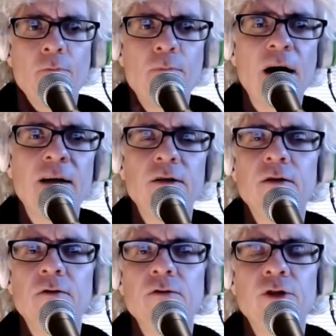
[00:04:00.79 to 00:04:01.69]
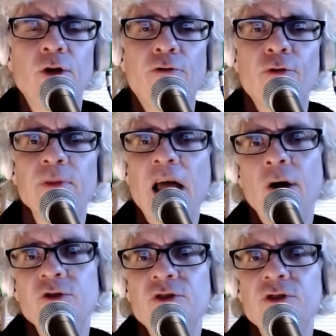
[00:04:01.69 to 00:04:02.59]
But, from
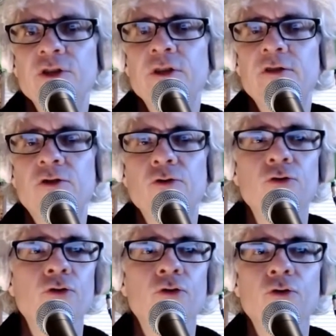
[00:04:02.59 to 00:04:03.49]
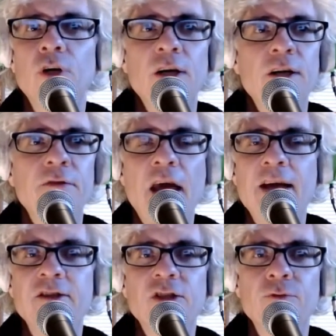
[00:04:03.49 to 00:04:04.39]
Lao Tzu to the
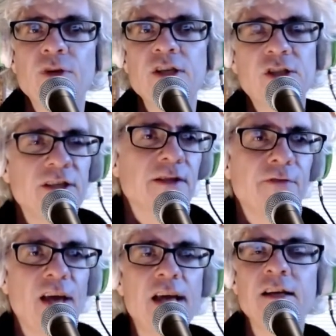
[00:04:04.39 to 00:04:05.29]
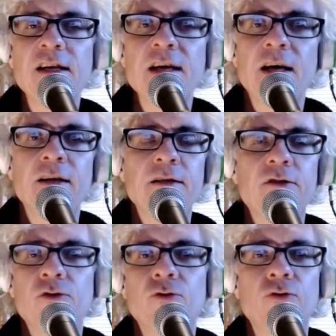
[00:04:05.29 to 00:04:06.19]
ancient rishis of India
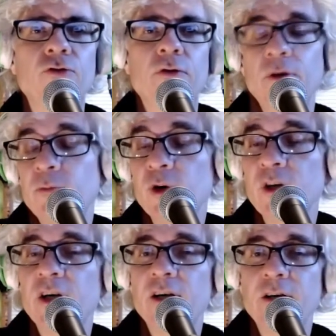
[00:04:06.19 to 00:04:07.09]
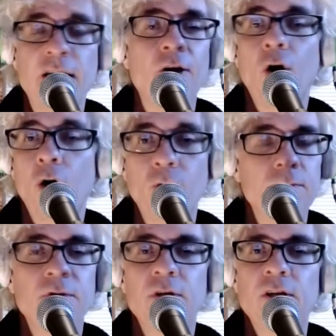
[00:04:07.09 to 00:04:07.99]
to the Buddha and
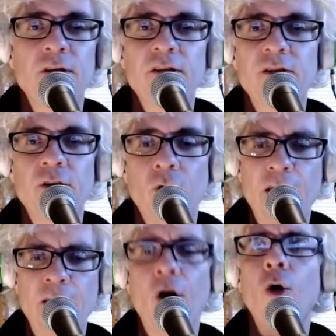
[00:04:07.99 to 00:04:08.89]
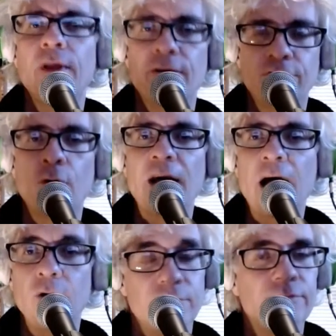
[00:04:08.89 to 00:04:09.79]
all that flowed
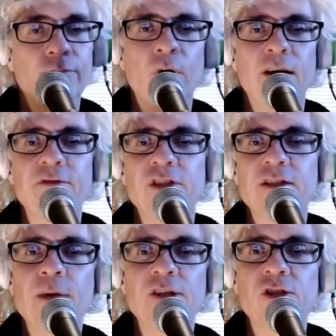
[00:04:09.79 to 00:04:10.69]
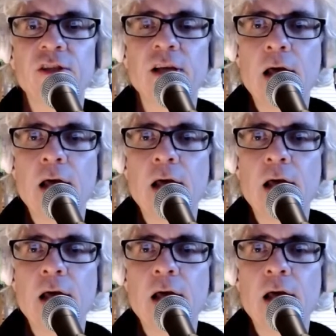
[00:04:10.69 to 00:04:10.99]
out of what I've just mentioned,